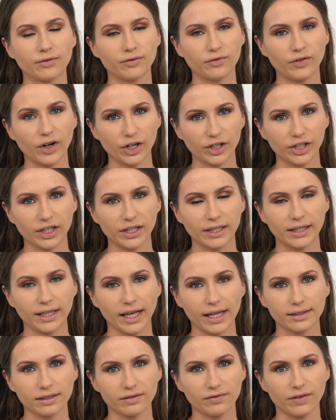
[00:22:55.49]
Further
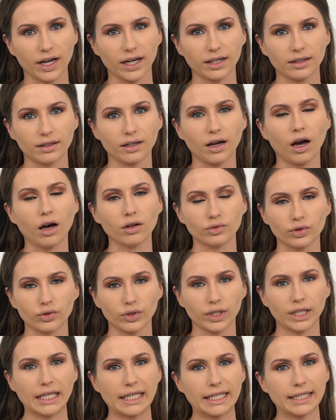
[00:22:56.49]
intensified the
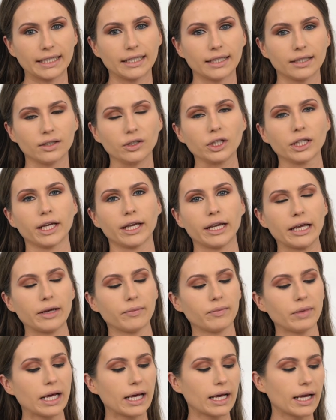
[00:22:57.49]
contouring he did on
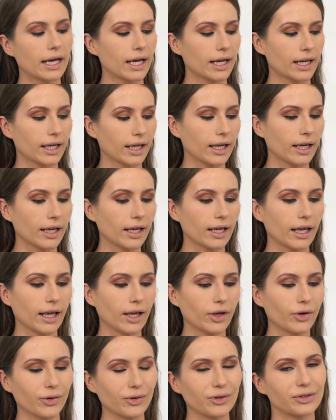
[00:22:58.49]
Kim.
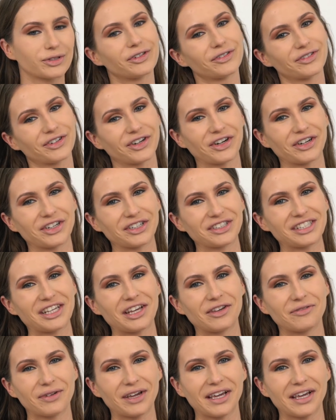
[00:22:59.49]
He used, of course, Kim